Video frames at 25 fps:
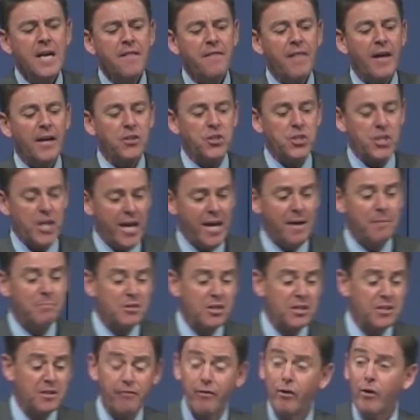that James
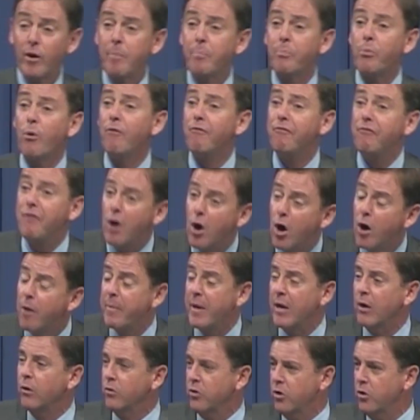is a very
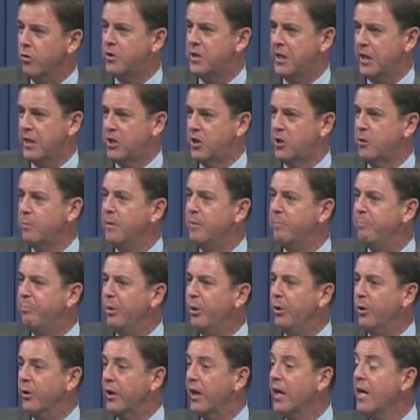proverbial New Testament
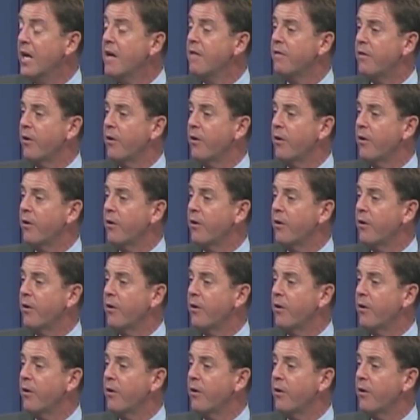book.